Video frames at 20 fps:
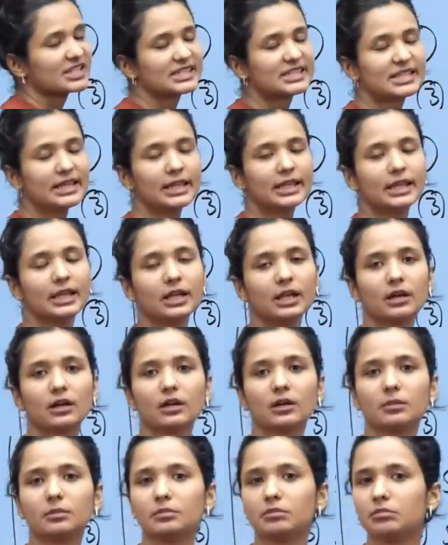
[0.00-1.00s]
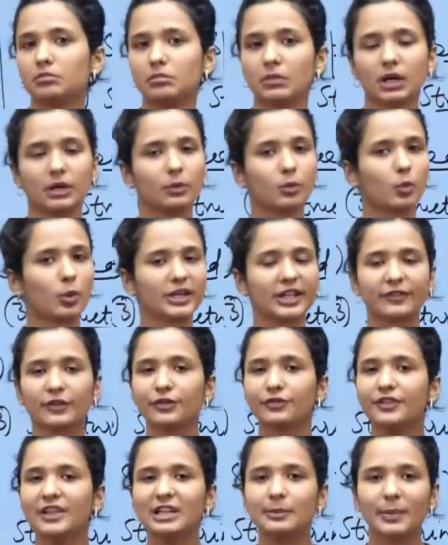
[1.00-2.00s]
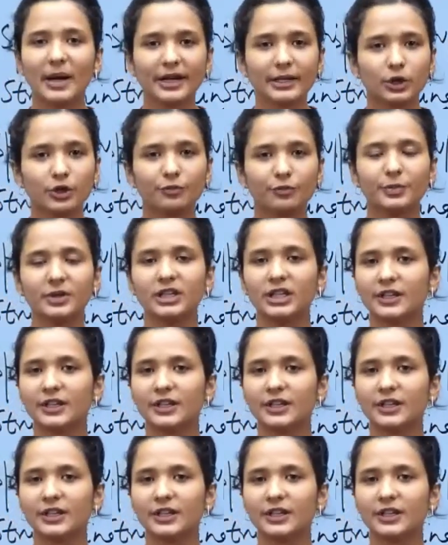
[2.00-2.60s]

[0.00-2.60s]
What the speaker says: say, whatever feedback you've been